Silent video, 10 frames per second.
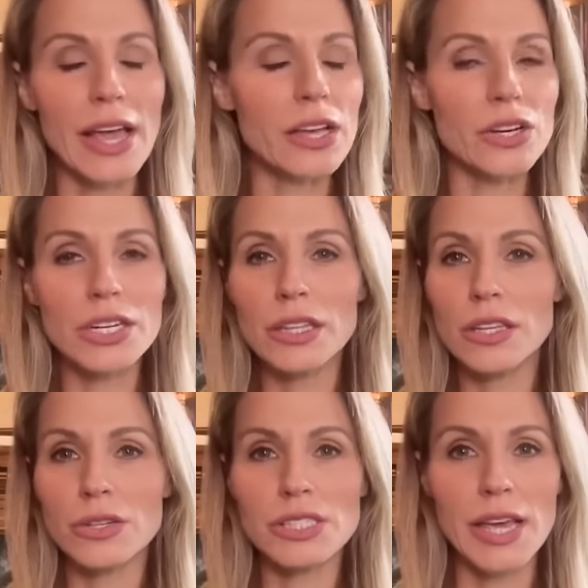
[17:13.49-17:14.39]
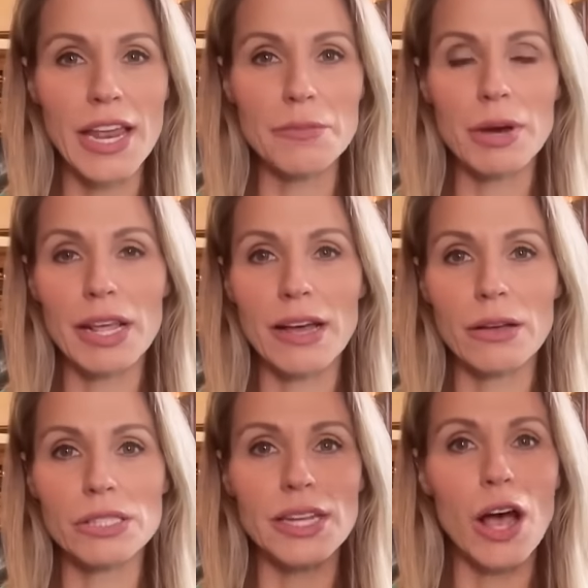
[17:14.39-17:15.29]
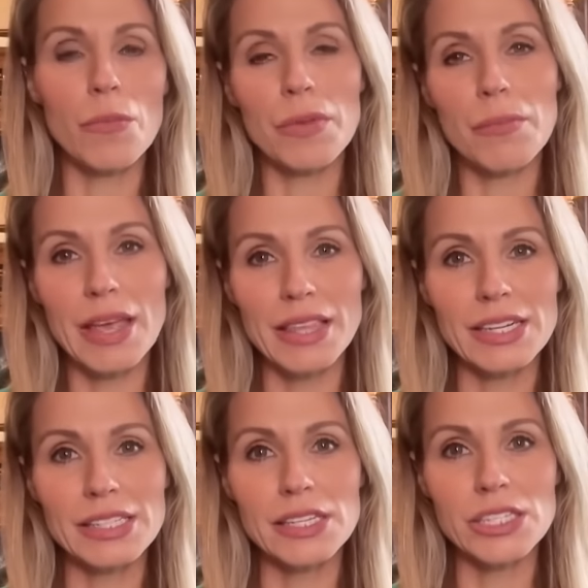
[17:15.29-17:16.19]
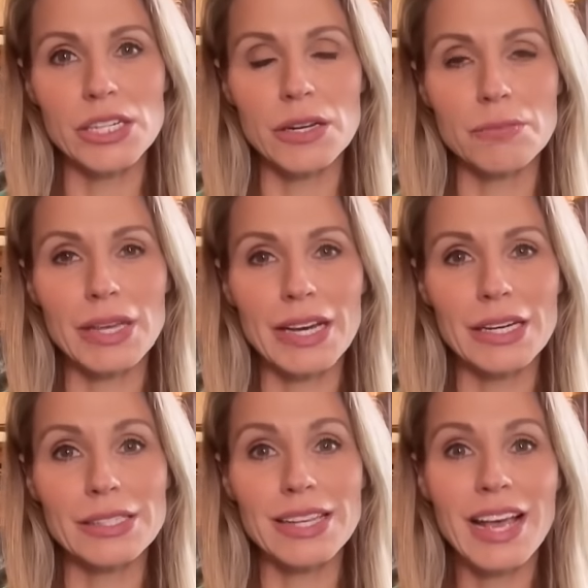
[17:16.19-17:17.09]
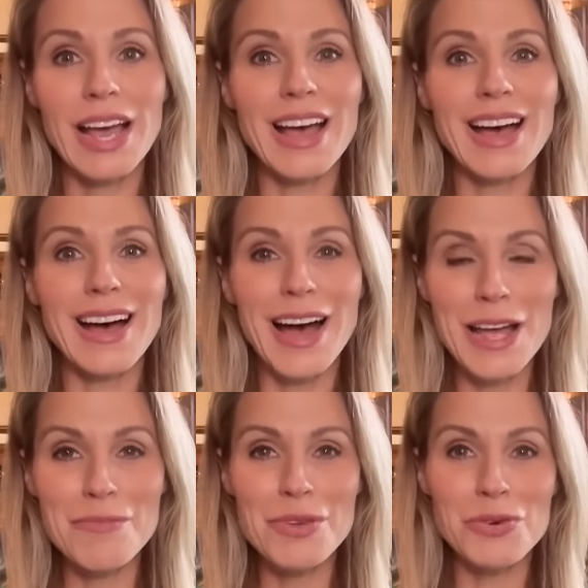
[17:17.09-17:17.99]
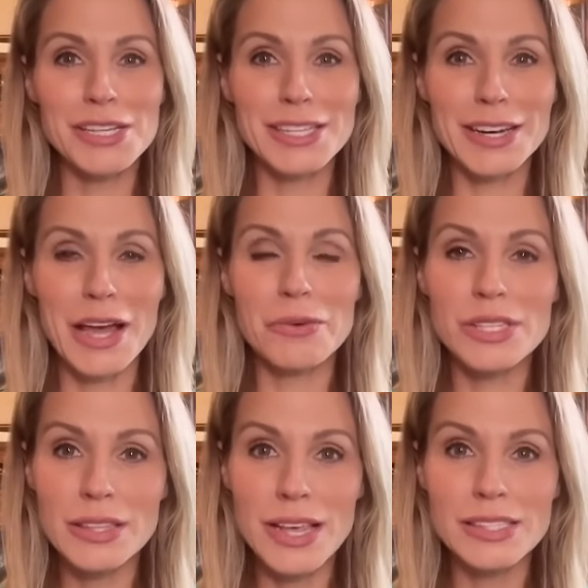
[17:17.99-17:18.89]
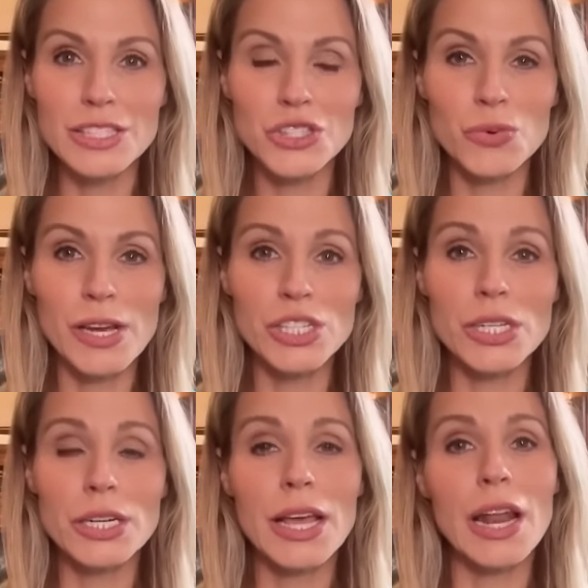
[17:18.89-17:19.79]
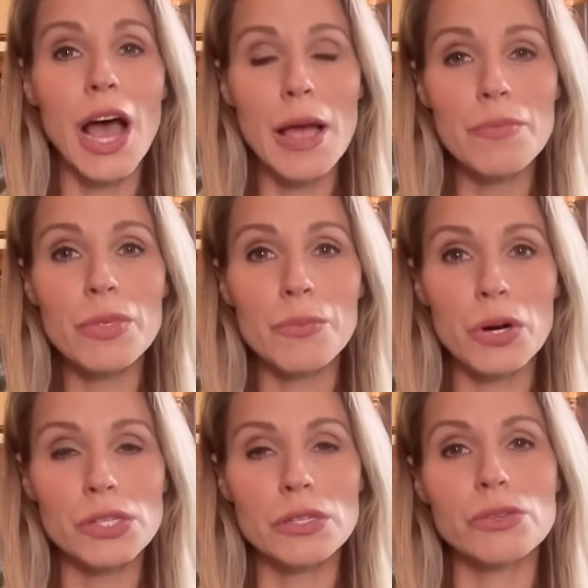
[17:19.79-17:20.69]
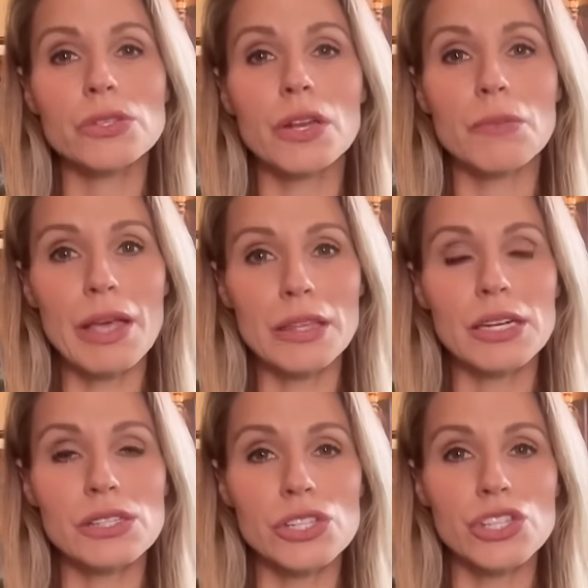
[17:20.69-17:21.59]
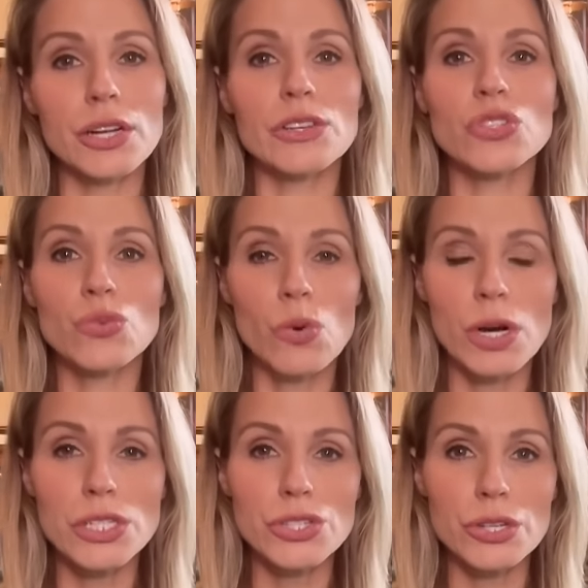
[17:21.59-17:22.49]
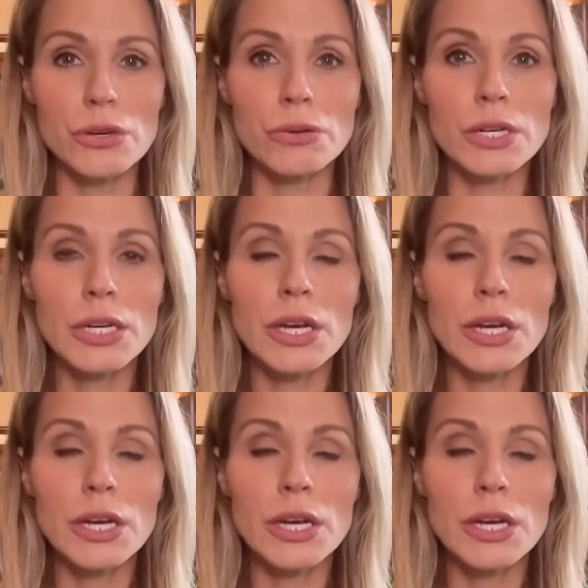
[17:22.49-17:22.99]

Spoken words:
I couldn't look to anybody else to help me make the decision, because I'm the reason I was in that situation, and I'm the person who's going to make the decision as to what to do.